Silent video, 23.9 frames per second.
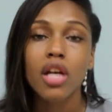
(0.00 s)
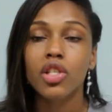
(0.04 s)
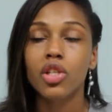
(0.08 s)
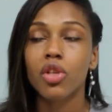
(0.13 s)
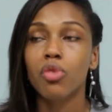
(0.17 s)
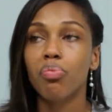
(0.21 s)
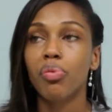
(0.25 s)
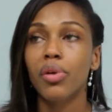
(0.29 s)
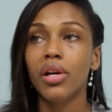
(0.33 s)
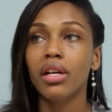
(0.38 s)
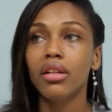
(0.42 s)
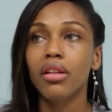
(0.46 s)

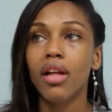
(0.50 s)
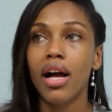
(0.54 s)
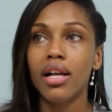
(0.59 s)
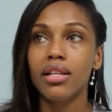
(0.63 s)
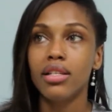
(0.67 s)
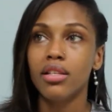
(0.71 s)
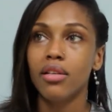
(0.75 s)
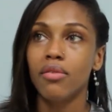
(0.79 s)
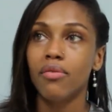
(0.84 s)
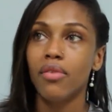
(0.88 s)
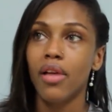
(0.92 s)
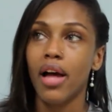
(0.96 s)
So bring
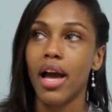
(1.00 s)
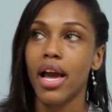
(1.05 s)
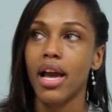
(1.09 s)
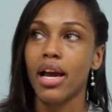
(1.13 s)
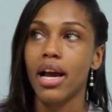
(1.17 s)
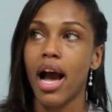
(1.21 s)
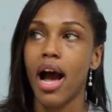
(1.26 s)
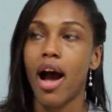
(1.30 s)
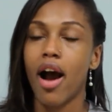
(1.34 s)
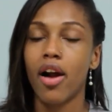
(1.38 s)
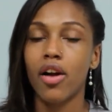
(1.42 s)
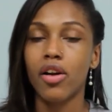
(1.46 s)
lots of
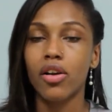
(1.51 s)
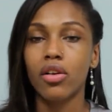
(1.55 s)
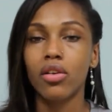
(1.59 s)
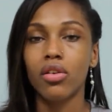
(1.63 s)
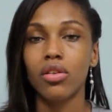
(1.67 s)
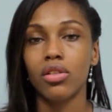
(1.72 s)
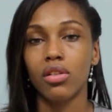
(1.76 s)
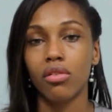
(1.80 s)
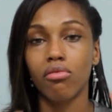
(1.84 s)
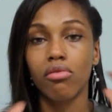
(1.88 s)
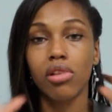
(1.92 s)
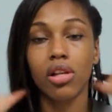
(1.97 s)
like
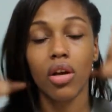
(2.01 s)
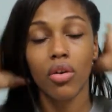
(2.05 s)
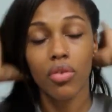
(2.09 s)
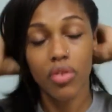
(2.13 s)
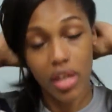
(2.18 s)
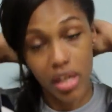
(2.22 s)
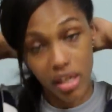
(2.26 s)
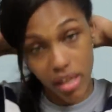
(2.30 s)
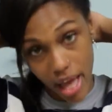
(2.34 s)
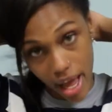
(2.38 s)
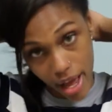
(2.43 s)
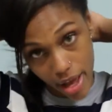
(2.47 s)
articles of
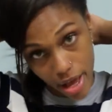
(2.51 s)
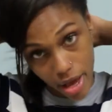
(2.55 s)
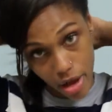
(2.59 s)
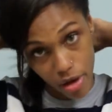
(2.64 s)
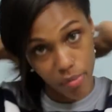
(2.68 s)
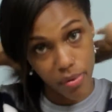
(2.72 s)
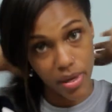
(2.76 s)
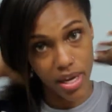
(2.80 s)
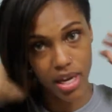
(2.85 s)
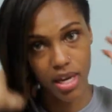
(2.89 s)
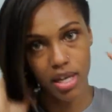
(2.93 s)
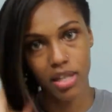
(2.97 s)
clothing that
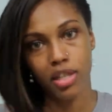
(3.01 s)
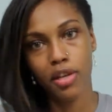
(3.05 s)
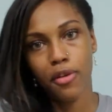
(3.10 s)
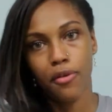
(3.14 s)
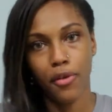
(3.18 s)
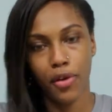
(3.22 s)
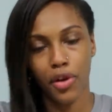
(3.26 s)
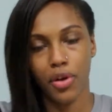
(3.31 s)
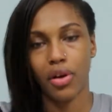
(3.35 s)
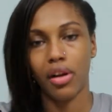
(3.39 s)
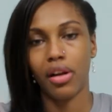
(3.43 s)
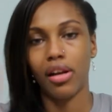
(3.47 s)
it'll be
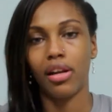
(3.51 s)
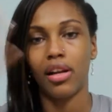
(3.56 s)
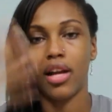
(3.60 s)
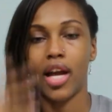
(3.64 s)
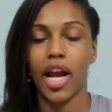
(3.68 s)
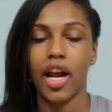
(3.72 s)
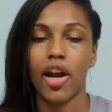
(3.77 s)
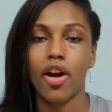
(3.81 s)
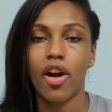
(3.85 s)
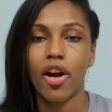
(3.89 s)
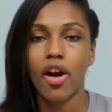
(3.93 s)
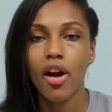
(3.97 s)
easy for you to
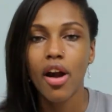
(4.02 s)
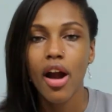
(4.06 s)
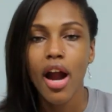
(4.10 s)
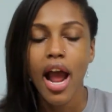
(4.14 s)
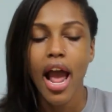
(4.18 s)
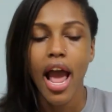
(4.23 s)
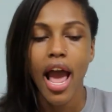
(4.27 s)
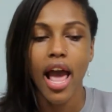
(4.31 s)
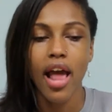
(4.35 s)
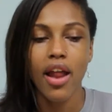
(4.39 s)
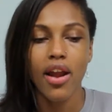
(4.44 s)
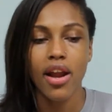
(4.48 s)

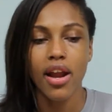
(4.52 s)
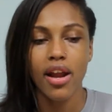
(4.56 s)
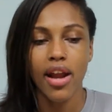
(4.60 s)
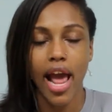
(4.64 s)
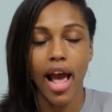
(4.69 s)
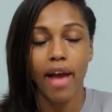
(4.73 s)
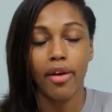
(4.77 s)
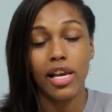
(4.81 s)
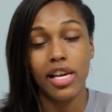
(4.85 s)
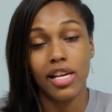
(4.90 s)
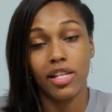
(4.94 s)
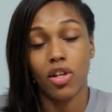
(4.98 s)
layer, and then
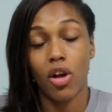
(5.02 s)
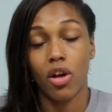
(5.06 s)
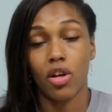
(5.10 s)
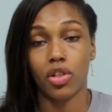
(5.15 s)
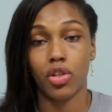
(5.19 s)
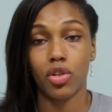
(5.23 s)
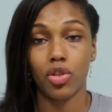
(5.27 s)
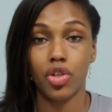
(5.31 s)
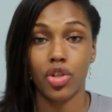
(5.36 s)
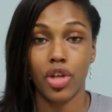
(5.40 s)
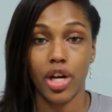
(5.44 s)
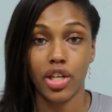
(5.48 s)
that is
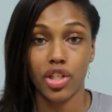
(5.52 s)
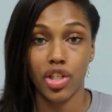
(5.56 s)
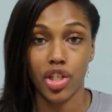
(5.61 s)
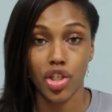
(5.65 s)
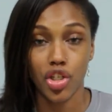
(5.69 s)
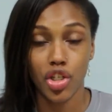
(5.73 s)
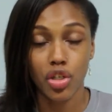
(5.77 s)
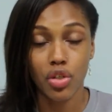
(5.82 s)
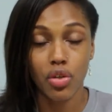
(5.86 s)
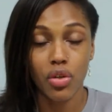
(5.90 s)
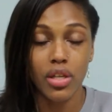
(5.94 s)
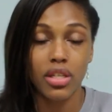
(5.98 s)
also
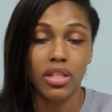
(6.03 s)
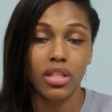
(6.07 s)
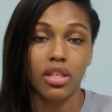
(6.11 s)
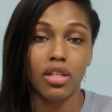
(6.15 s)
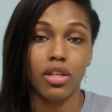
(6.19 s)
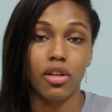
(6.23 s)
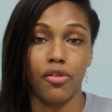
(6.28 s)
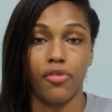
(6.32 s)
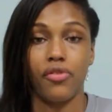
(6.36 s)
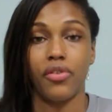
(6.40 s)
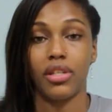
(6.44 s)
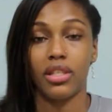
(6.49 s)
transitional
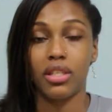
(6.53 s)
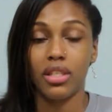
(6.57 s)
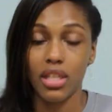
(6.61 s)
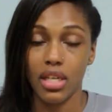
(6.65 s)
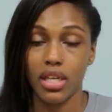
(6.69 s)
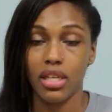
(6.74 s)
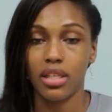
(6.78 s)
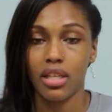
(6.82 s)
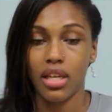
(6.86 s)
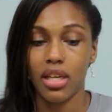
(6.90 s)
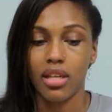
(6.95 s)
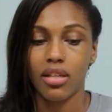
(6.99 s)
into different
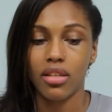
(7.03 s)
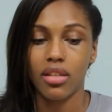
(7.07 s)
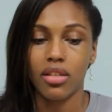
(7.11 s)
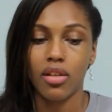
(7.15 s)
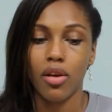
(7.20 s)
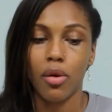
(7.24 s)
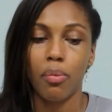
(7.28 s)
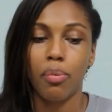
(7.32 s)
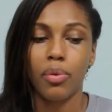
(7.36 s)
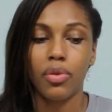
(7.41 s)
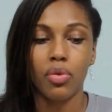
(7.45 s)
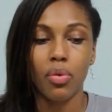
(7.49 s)

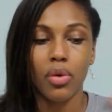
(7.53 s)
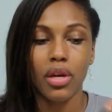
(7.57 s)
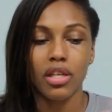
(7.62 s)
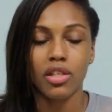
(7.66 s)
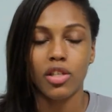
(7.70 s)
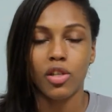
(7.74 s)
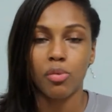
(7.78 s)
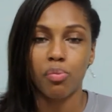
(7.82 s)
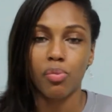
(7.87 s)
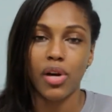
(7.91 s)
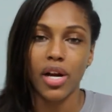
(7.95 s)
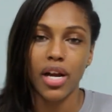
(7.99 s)
seasons. So
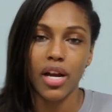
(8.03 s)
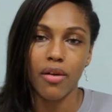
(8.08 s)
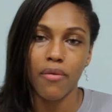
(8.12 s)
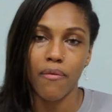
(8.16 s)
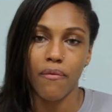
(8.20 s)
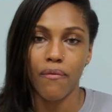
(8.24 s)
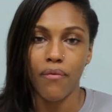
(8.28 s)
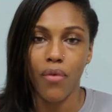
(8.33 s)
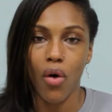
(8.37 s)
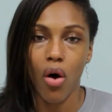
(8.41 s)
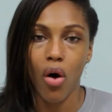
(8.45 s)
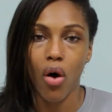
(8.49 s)
between spring
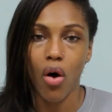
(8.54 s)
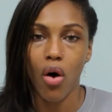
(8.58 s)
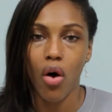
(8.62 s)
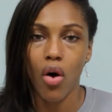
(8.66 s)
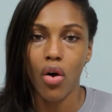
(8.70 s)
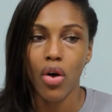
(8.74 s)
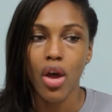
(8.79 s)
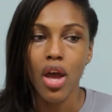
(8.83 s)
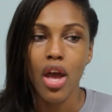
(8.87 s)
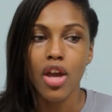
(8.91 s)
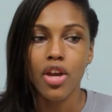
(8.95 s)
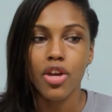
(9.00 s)
and
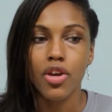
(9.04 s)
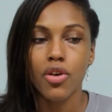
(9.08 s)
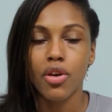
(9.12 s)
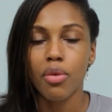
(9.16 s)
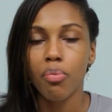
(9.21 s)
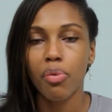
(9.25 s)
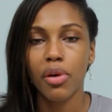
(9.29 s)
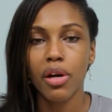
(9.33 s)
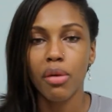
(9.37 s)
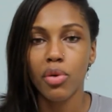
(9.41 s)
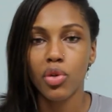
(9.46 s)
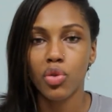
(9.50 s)
fall,
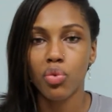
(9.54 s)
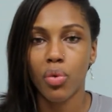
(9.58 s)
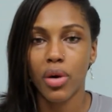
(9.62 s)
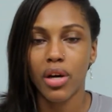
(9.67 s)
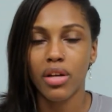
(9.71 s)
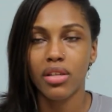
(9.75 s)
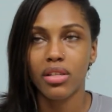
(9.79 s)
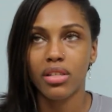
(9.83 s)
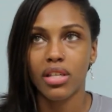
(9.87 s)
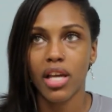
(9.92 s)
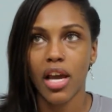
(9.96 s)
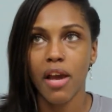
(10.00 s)
you can pretty much
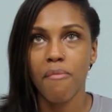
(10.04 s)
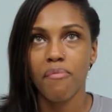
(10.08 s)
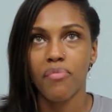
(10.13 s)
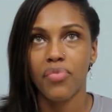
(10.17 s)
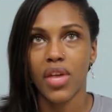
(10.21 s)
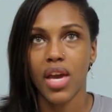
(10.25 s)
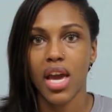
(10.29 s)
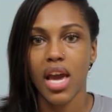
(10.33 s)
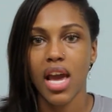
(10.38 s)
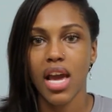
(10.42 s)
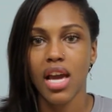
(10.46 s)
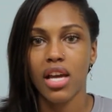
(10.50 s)
wear the
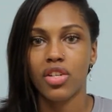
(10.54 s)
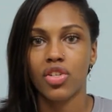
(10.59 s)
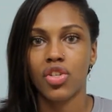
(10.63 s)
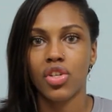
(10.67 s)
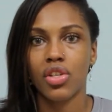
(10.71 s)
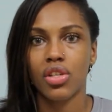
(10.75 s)
same thing.